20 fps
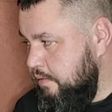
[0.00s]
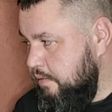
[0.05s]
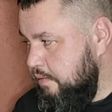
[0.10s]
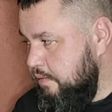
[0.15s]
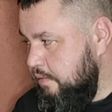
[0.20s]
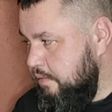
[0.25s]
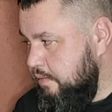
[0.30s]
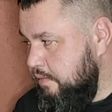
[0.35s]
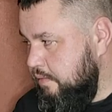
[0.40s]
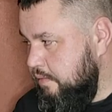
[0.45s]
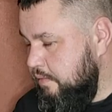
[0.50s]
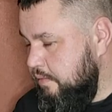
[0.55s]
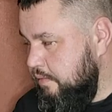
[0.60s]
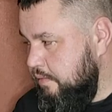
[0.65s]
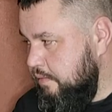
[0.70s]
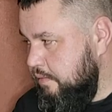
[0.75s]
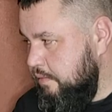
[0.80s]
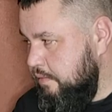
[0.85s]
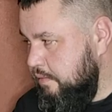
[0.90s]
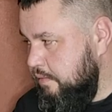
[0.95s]

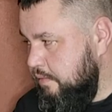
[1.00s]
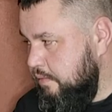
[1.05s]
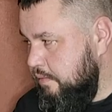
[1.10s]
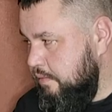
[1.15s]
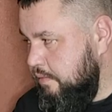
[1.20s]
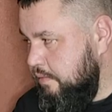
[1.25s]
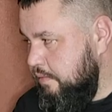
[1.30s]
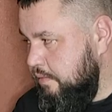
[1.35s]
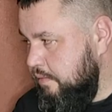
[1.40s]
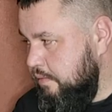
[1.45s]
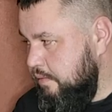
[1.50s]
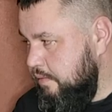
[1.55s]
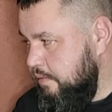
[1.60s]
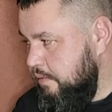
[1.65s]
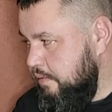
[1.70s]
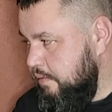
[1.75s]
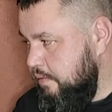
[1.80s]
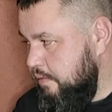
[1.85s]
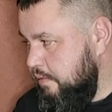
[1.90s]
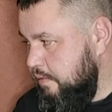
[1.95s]

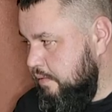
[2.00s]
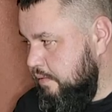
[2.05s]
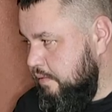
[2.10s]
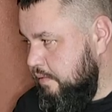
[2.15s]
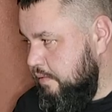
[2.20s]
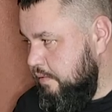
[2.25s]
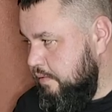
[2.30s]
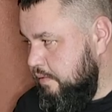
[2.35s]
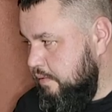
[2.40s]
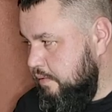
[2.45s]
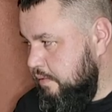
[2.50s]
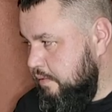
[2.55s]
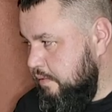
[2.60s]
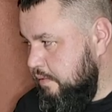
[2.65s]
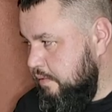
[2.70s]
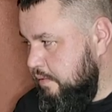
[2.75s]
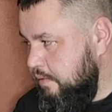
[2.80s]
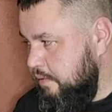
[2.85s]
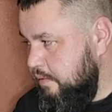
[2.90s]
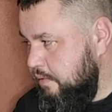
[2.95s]

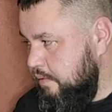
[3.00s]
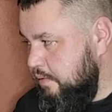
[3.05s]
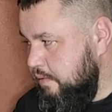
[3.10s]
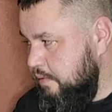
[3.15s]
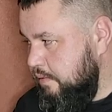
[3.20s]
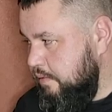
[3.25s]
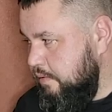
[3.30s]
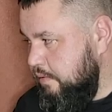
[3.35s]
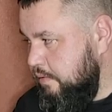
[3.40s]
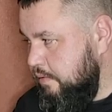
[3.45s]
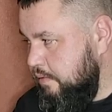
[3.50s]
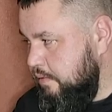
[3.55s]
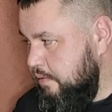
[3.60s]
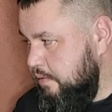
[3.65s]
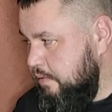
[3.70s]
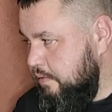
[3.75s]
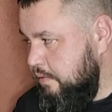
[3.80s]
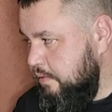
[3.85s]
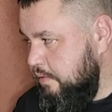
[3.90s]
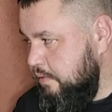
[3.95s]

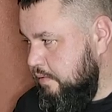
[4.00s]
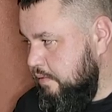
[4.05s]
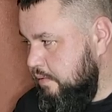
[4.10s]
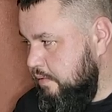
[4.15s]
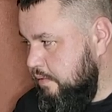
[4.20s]
This person isn't speaking.